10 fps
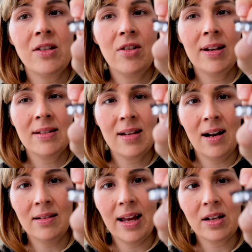as you can
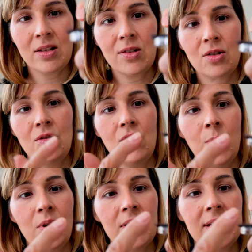tell, like
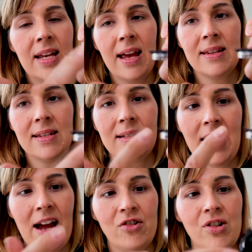super dense
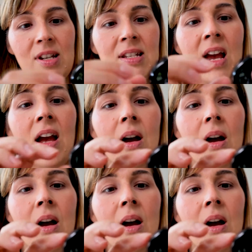lashes,